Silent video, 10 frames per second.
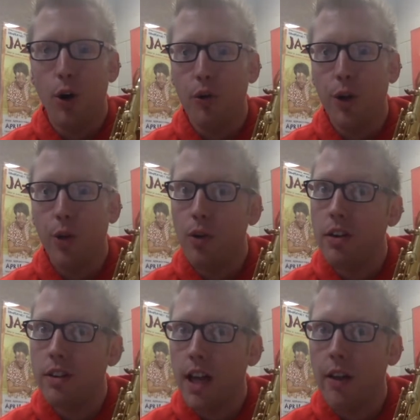overly well
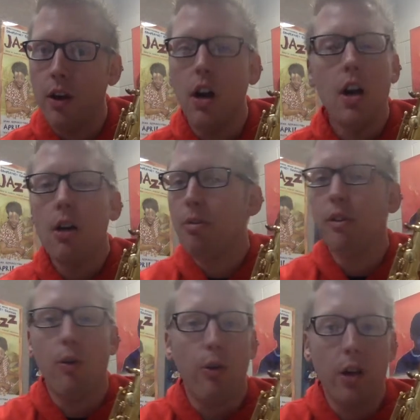together, but
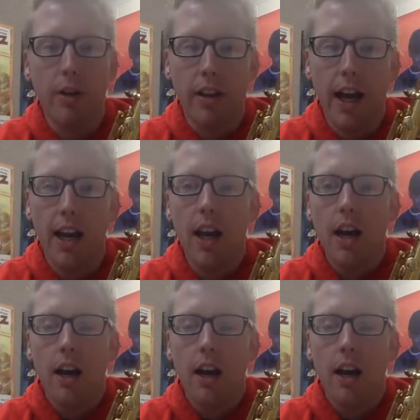don't worry about that.